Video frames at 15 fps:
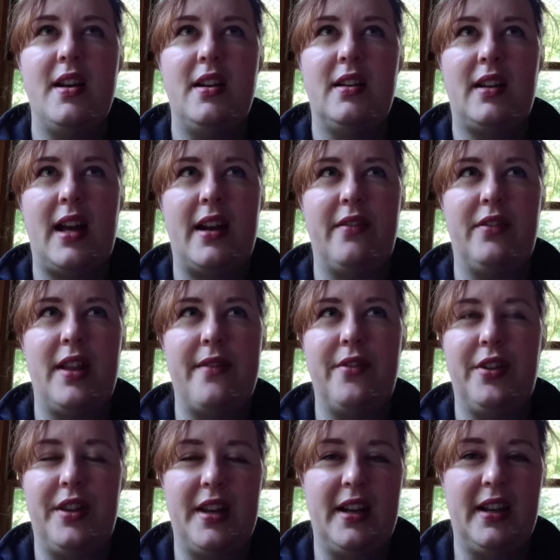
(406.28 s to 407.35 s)
kind of
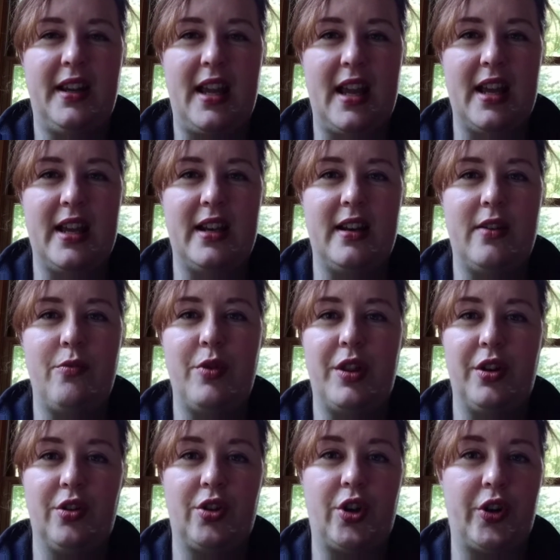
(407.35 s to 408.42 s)
level that it can with
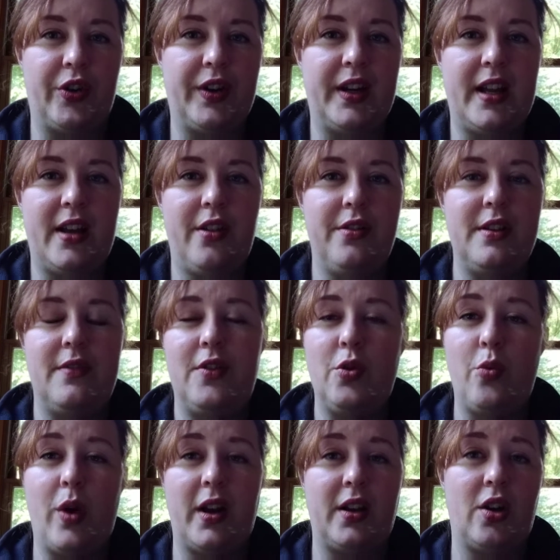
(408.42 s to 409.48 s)
your current health if you
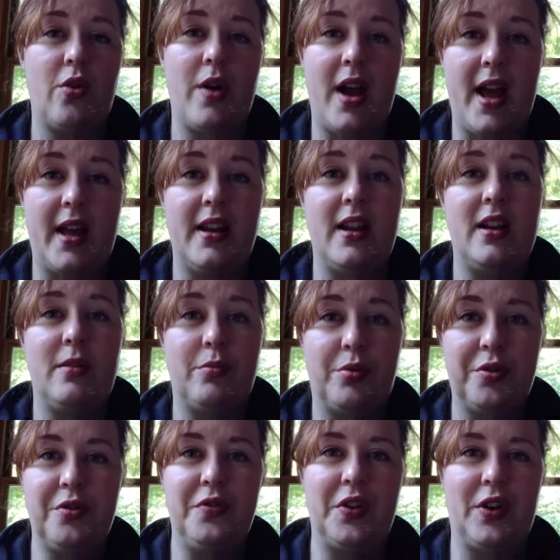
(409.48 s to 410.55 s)
want to go ahead and
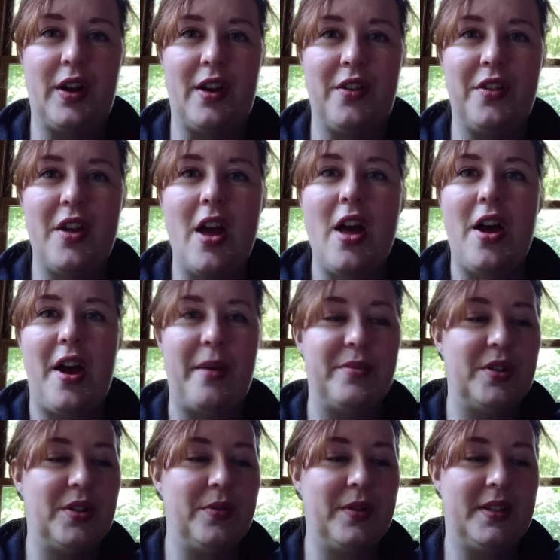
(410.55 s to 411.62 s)
improve your health. I'm
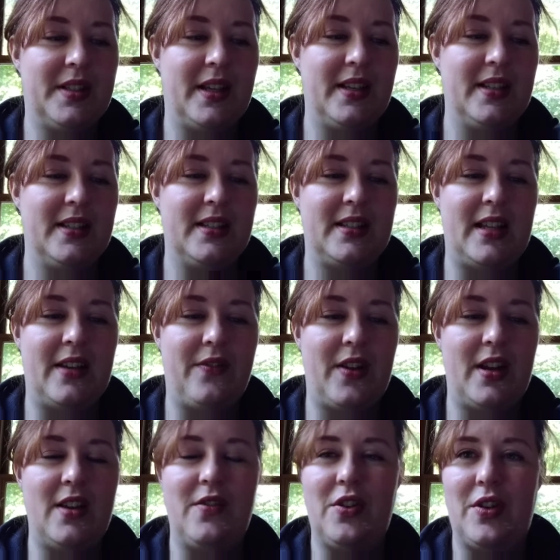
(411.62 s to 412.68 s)
so excited to see if
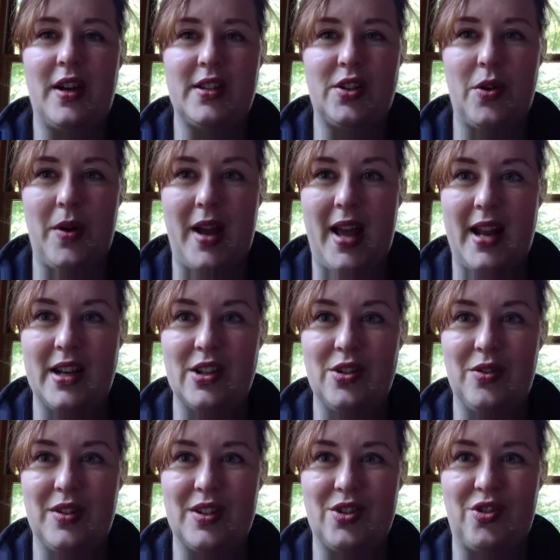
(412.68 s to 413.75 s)
any of you guys go ahead and do
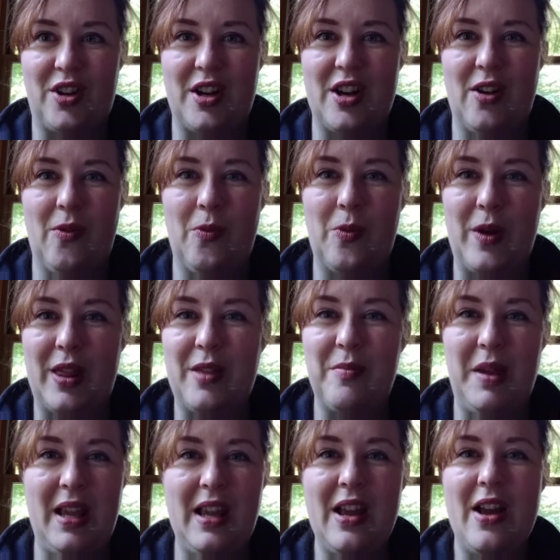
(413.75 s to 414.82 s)
this training with
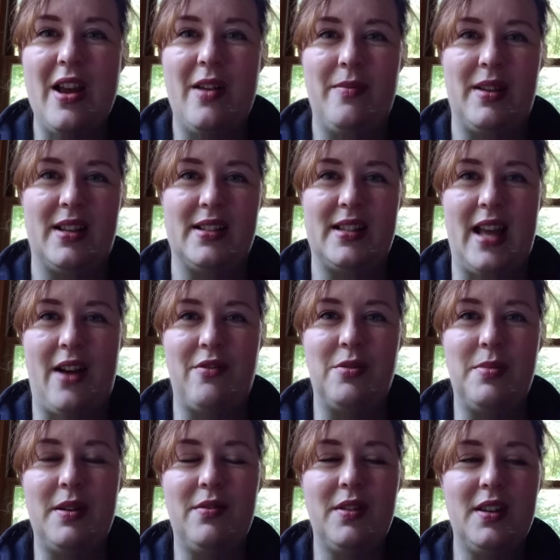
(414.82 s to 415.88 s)
me because that would
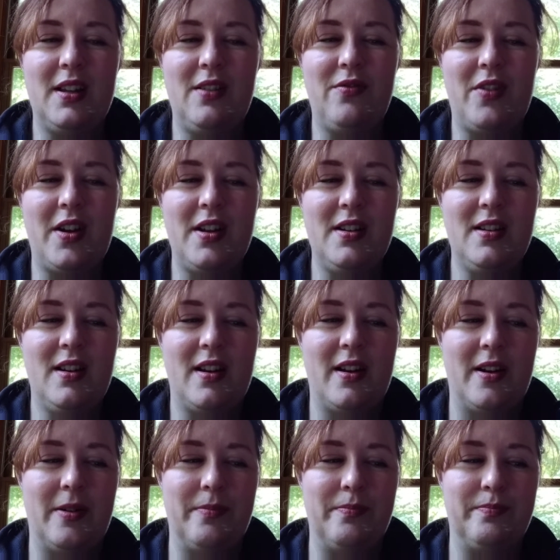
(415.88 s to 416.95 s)
be really fun.
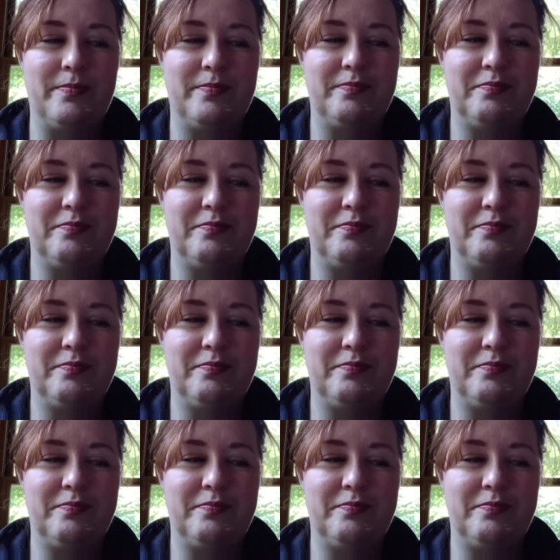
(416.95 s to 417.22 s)
Um,